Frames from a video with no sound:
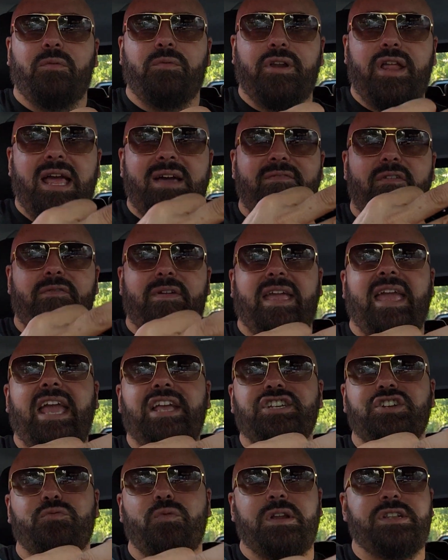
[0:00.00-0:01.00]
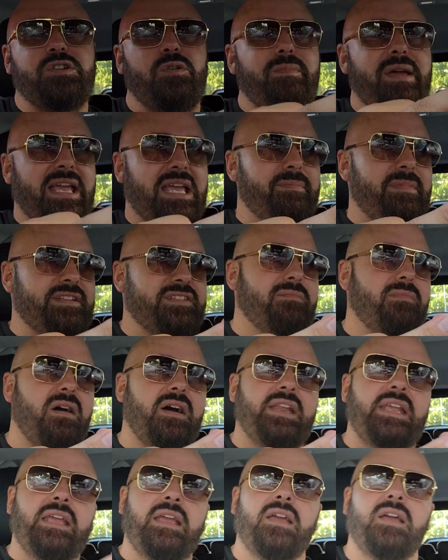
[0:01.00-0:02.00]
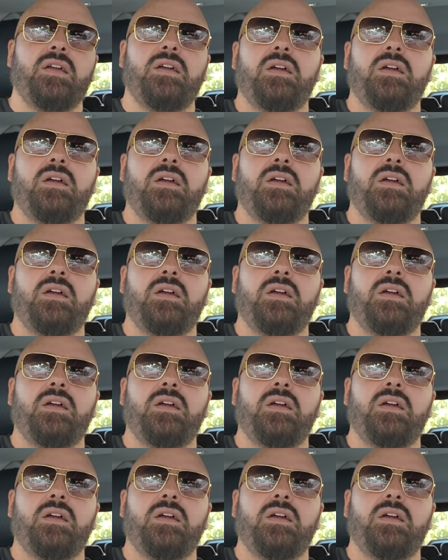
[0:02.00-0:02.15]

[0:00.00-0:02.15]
I want to have a vacation rental making me some money.